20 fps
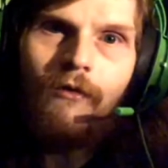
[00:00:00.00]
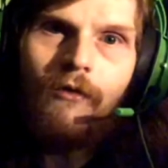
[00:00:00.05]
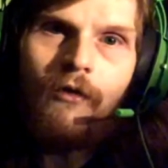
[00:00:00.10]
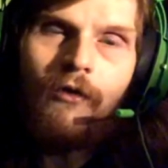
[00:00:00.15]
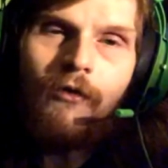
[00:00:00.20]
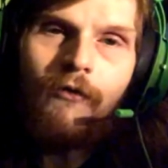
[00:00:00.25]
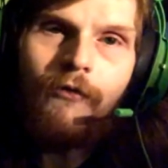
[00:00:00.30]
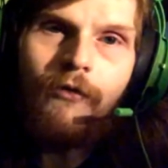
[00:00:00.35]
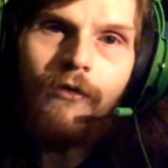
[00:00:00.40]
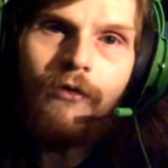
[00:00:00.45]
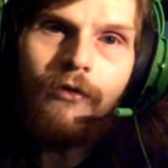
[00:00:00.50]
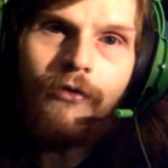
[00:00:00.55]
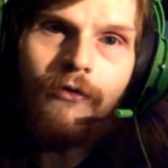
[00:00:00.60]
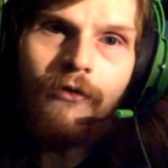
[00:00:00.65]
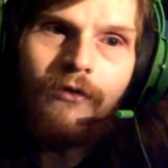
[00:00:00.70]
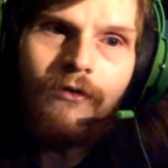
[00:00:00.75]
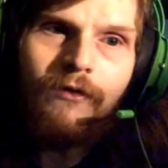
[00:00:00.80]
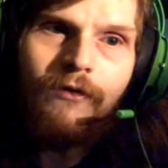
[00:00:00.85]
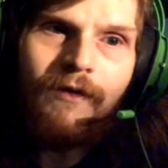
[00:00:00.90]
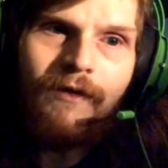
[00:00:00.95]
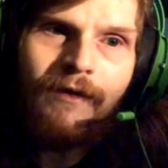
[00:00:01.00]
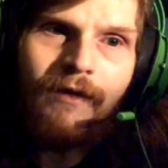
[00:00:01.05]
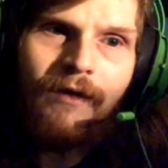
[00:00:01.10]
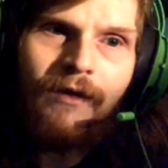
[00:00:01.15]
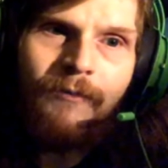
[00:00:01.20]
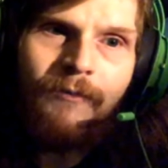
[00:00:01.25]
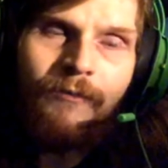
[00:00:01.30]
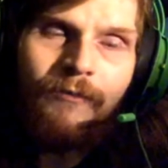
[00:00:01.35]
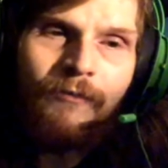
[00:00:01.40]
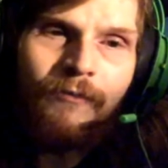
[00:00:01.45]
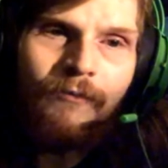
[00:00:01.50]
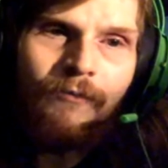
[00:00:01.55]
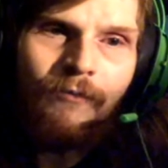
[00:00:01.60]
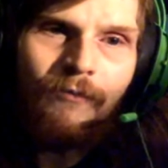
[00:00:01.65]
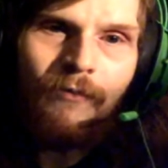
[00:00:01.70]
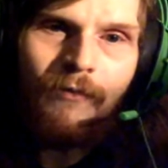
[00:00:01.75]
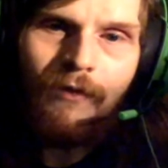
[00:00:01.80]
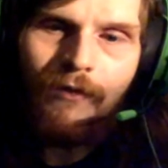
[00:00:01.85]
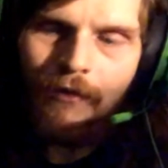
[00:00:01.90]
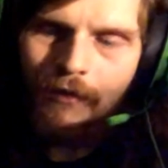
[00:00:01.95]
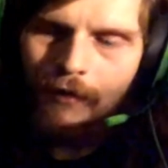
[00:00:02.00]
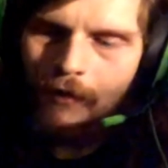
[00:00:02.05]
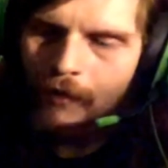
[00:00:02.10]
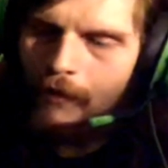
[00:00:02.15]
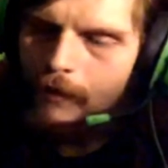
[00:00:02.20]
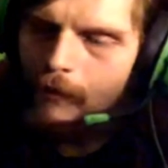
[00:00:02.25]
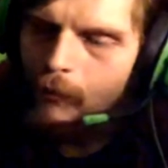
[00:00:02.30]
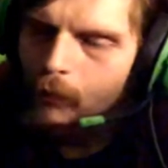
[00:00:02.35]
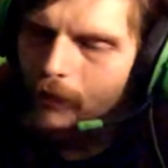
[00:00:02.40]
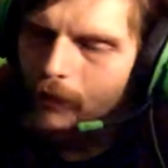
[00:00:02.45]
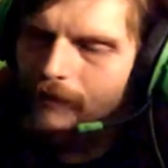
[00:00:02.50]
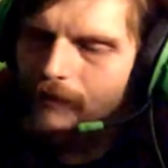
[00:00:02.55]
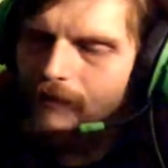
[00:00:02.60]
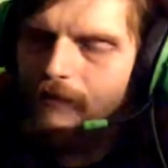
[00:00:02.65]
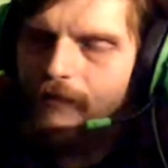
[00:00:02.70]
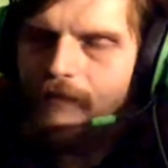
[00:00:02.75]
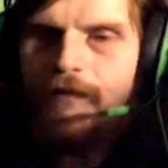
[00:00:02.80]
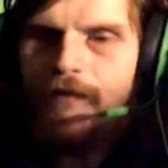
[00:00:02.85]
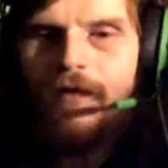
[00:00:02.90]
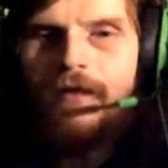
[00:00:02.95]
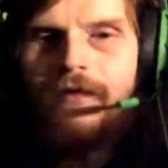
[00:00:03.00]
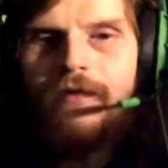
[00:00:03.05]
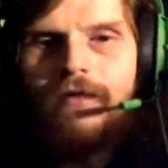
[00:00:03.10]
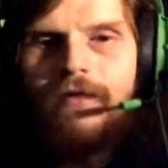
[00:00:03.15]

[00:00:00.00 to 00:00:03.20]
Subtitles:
for the third time. He wins in sudden